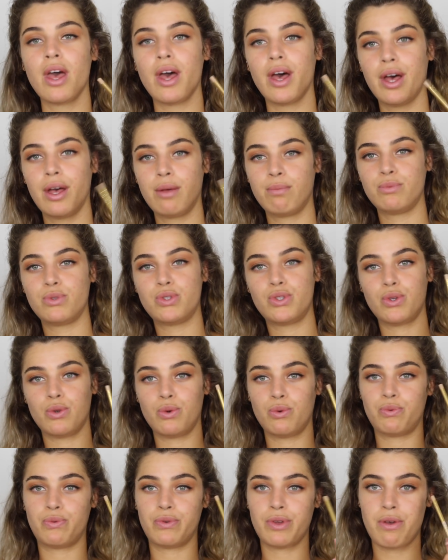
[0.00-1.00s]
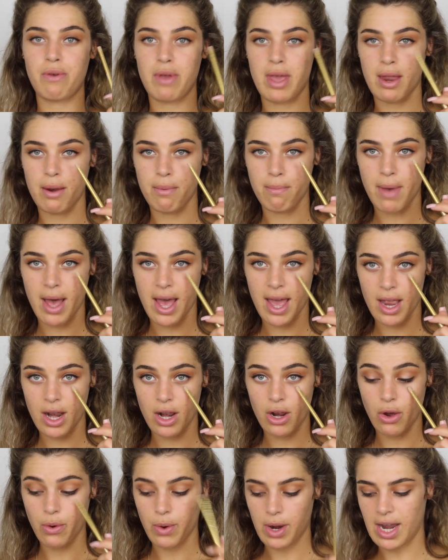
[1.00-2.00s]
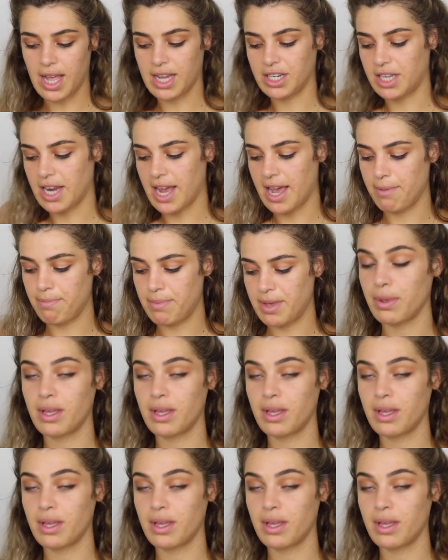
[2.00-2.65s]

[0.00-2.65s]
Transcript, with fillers: um, to fill in my lower lash line